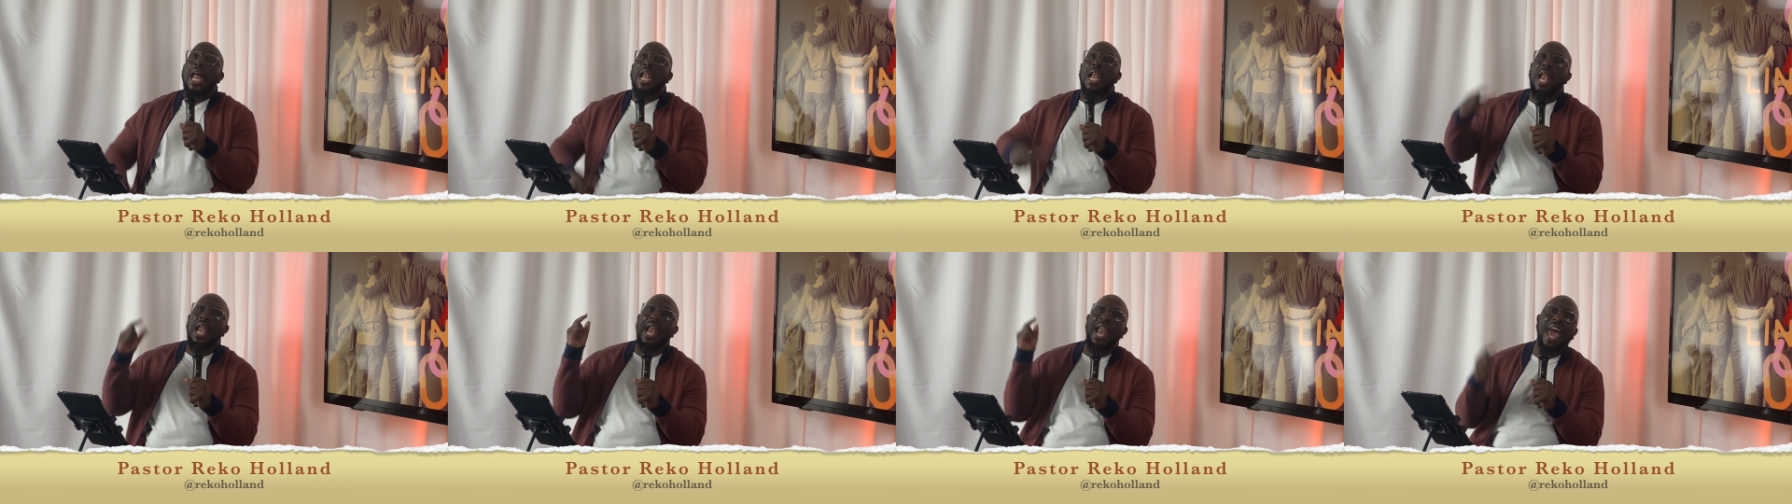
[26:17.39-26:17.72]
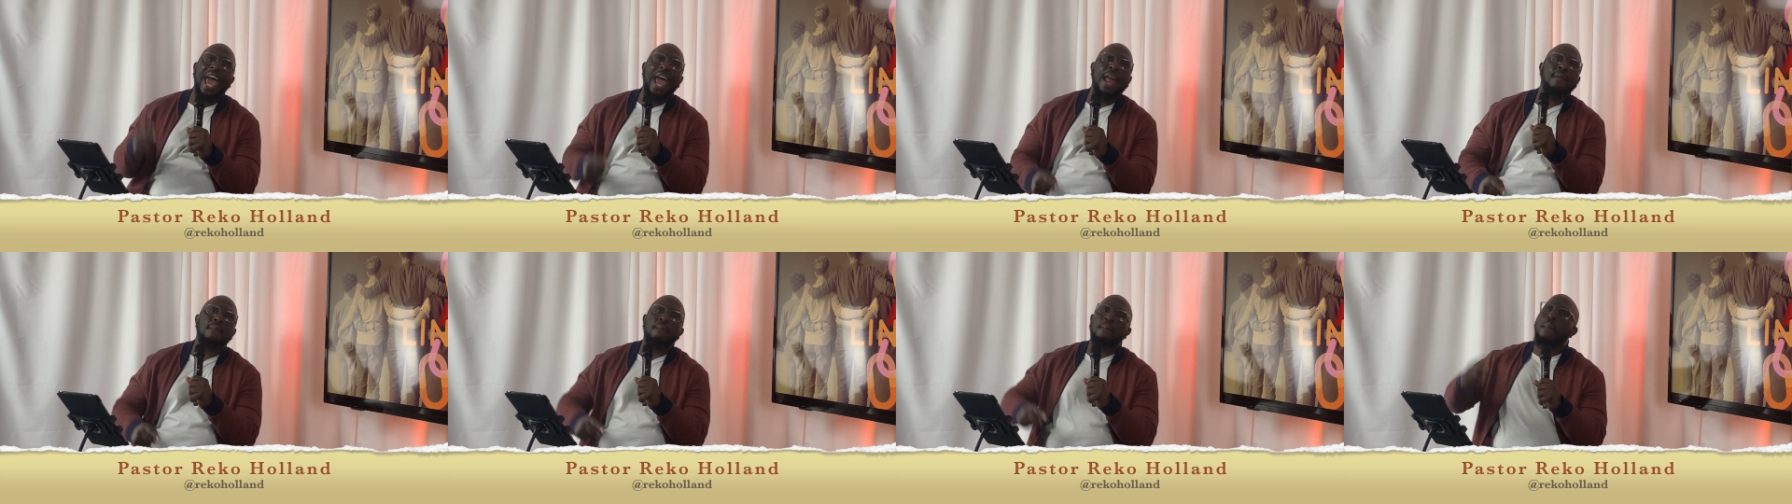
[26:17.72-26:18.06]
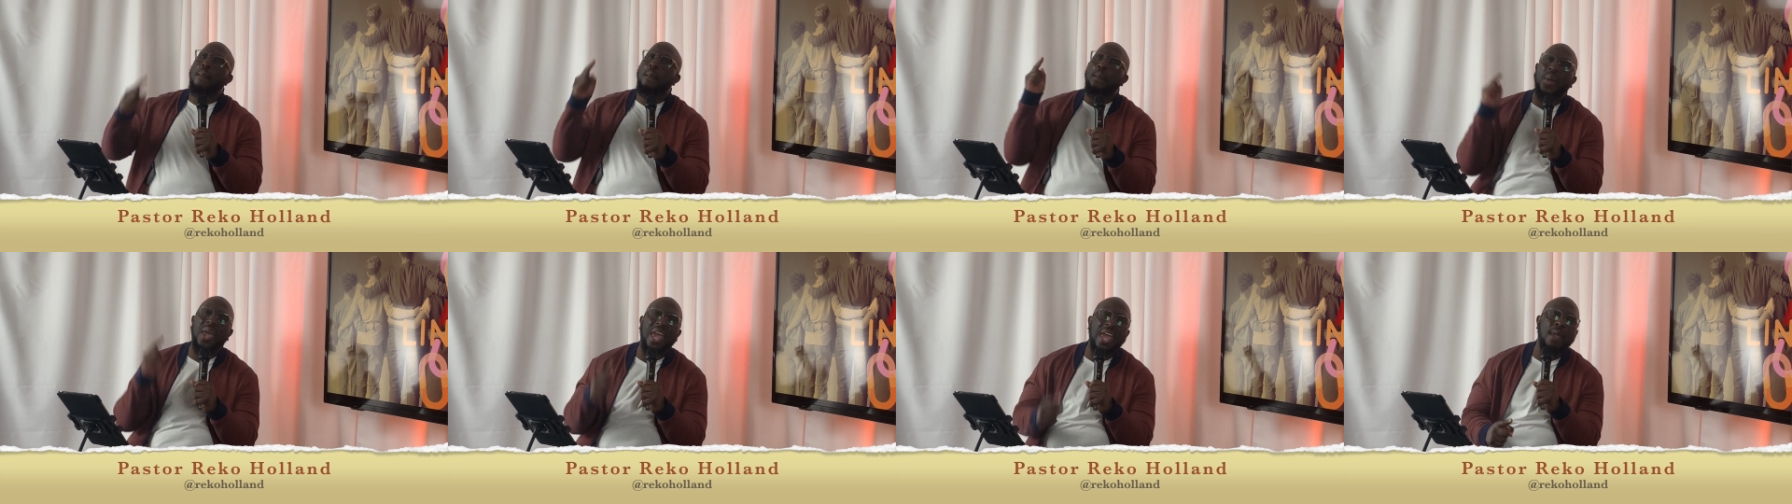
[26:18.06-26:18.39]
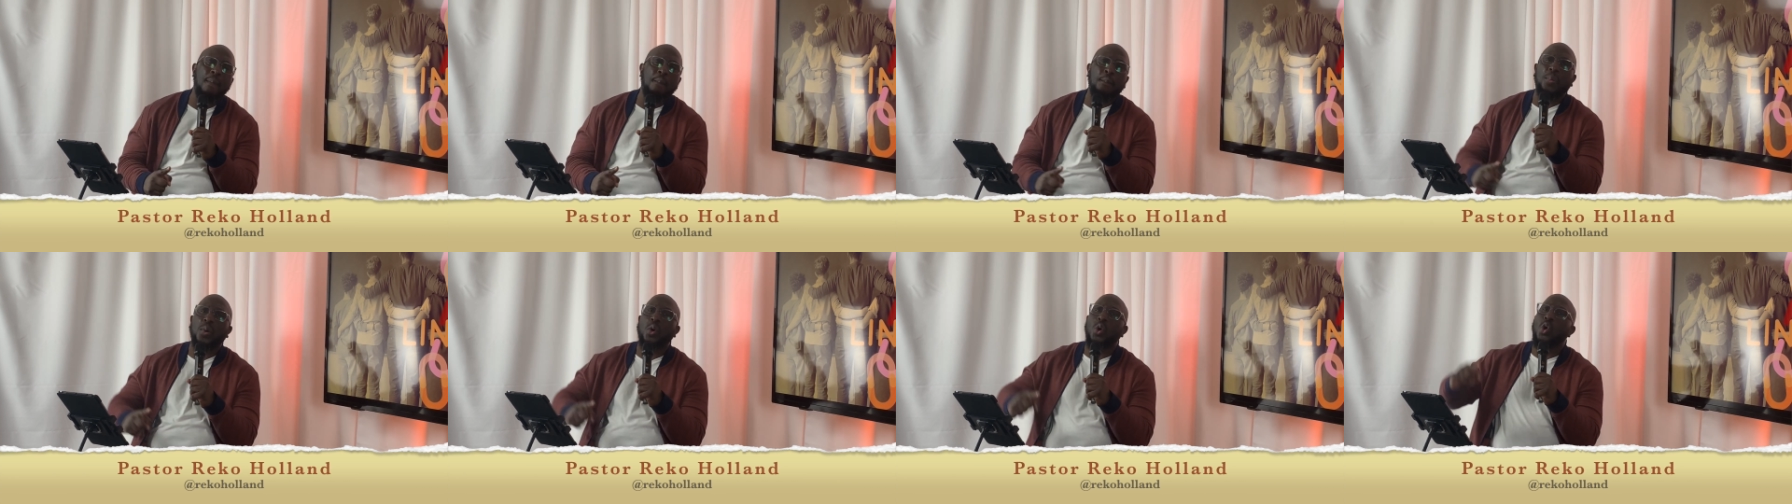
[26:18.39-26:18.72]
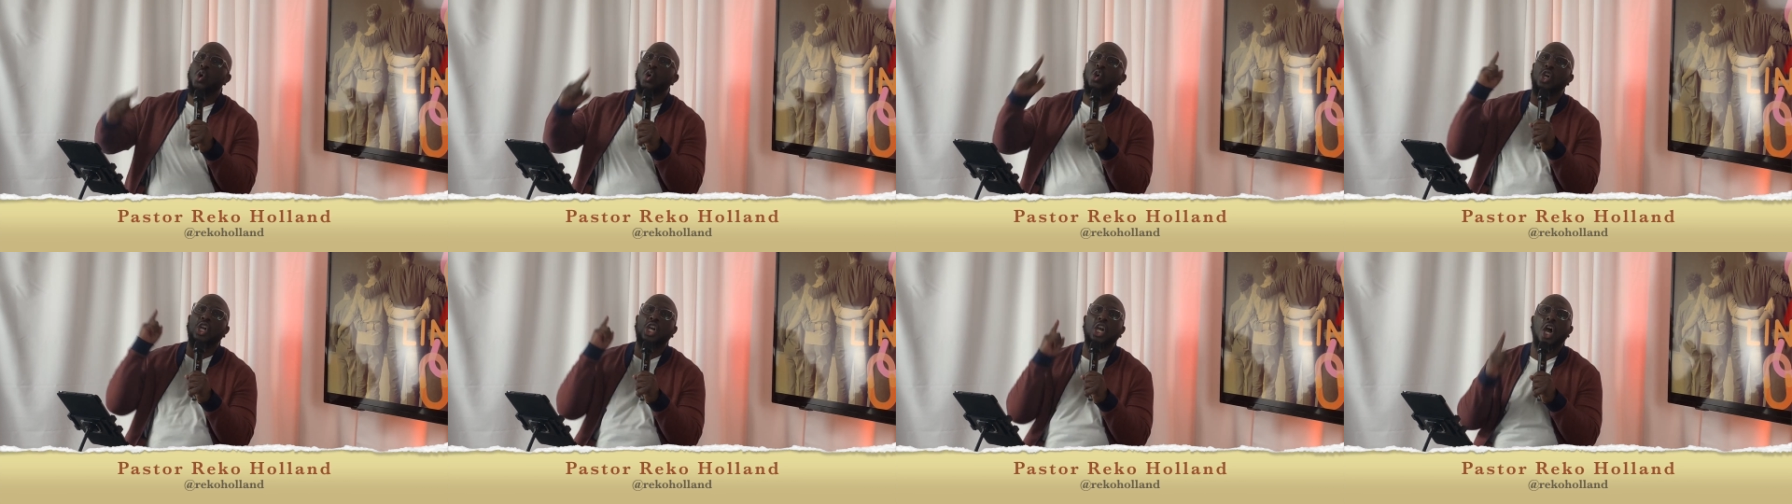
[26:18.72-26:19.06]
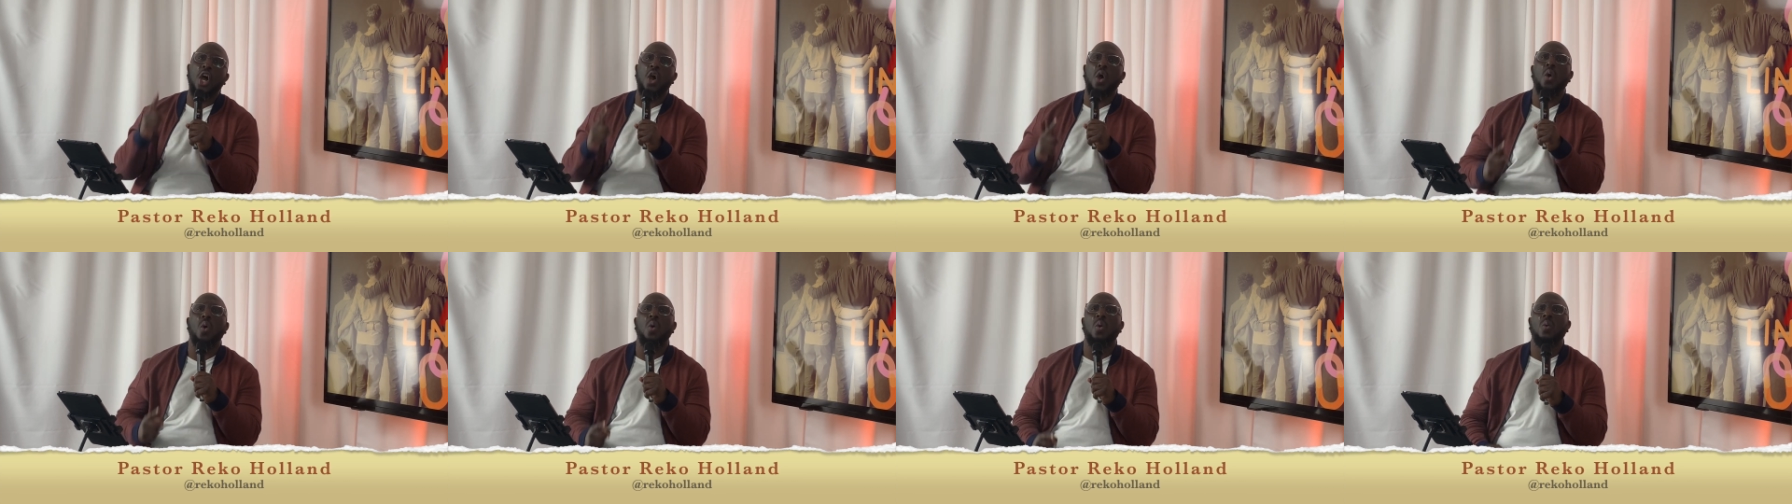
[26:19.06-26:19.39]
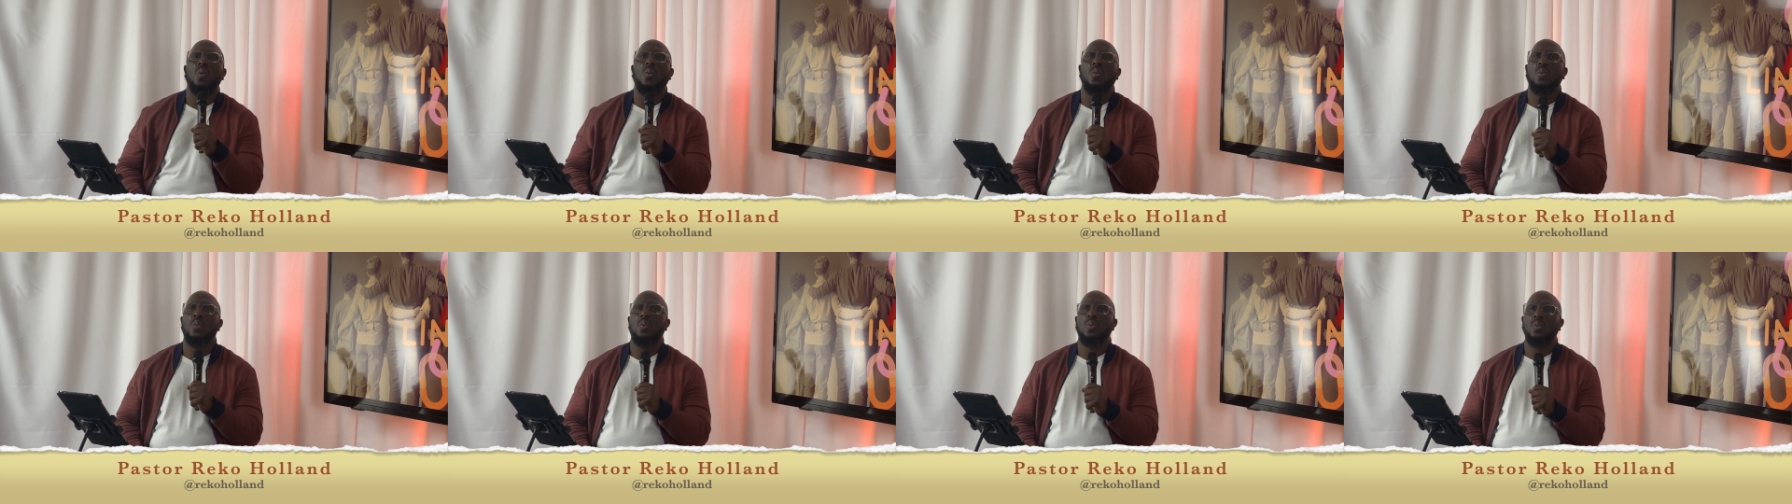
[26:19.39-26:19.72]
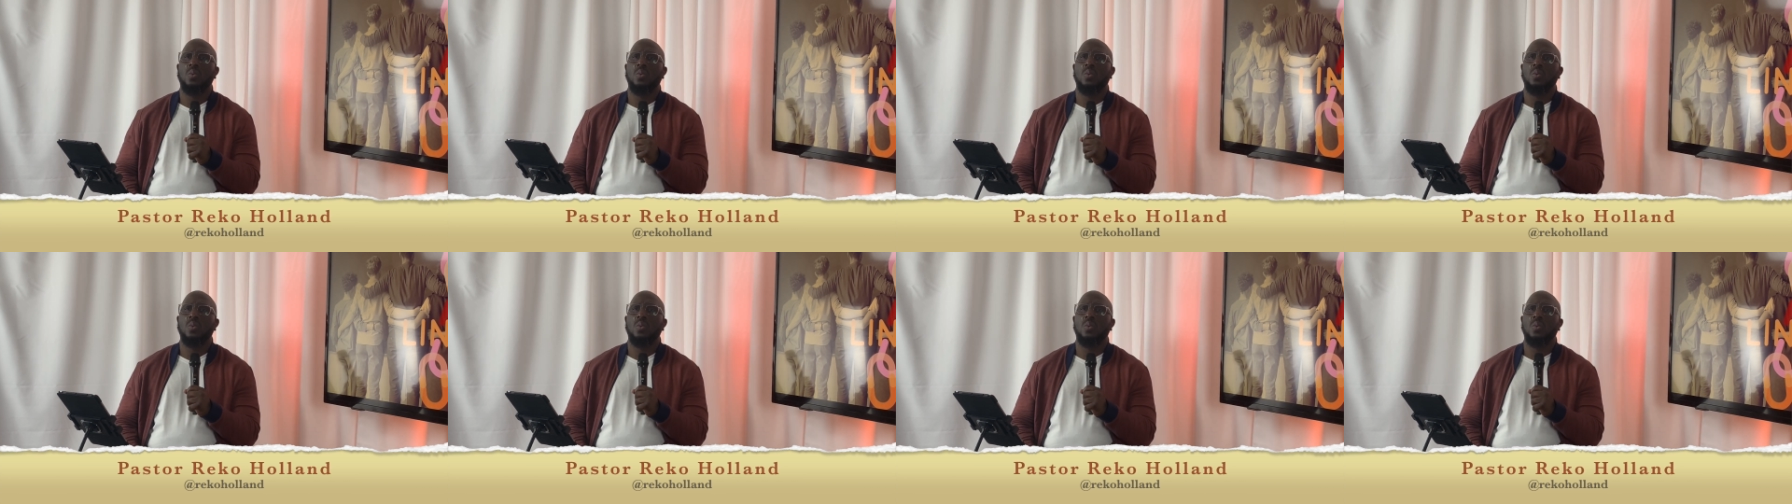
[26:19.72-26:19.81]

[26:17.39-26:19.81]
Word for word: Let people go.